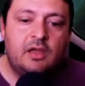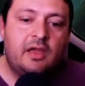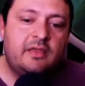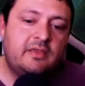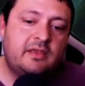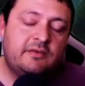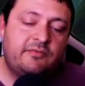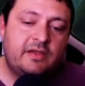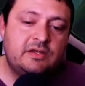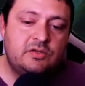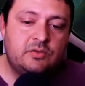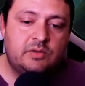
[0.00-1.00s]
and then if I
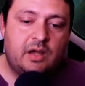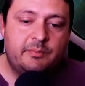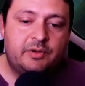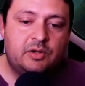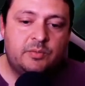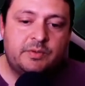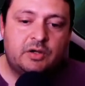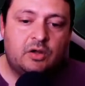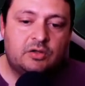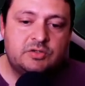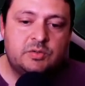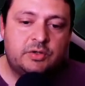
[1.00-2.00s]
do, I'm going to open
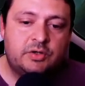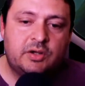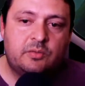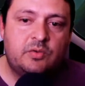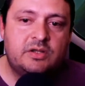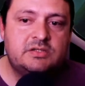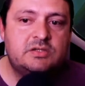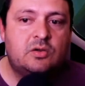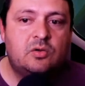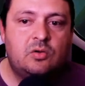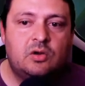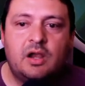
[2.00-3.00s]
all two hundred at once,
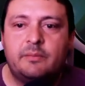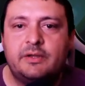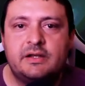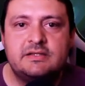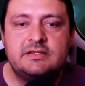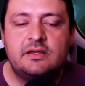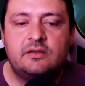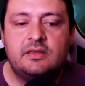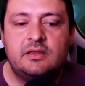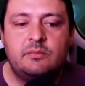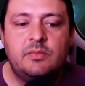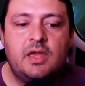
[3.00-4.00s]
or I'm going to sell
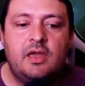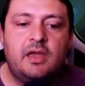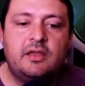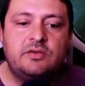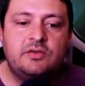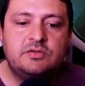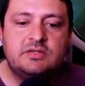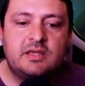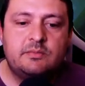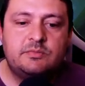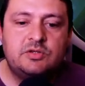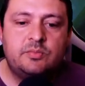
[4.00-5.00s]
them and use
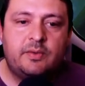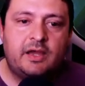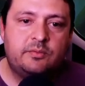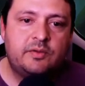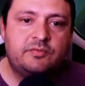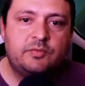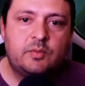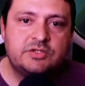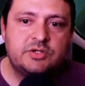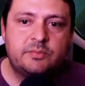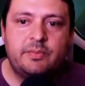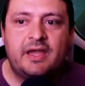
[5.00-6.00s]
them to buy
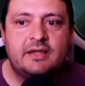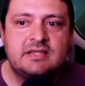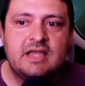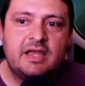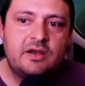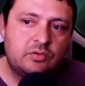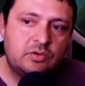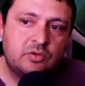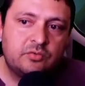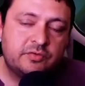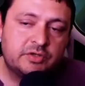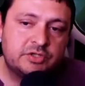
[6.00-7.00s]
Riftwatcher packs. I don't
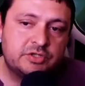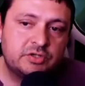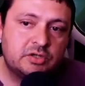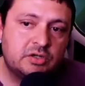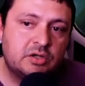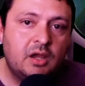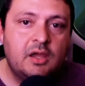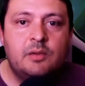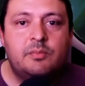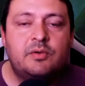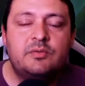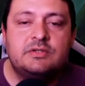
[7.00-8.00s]
know for sure,
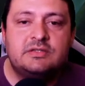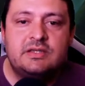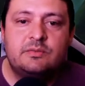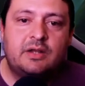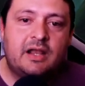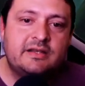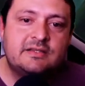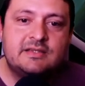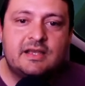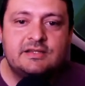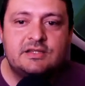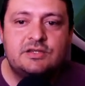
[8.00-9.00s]
but we'll see what I
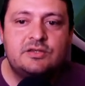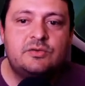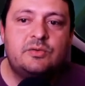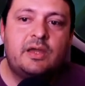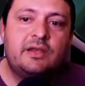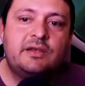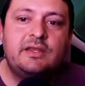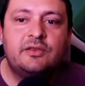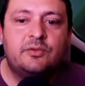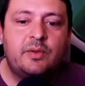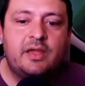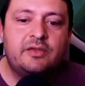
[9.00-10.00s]
decide to do, and
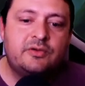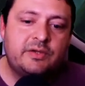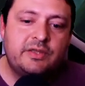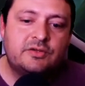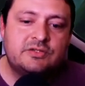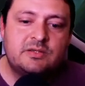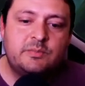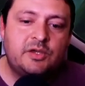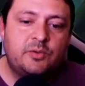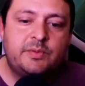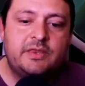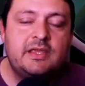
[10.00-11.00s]
either way, you'll either see me
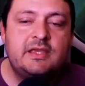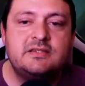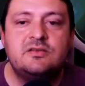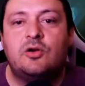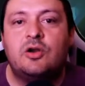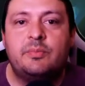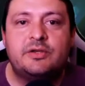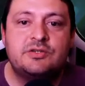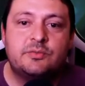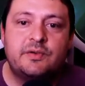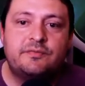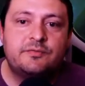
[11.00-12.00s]
open these or a
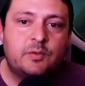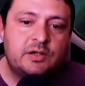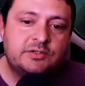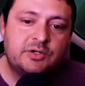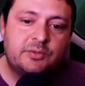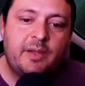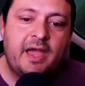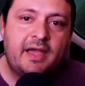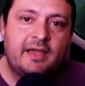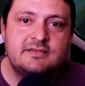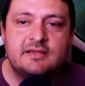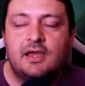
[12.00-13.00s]
bunch of Riftwatcher
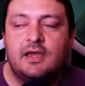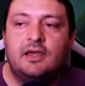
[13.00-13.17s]
packs.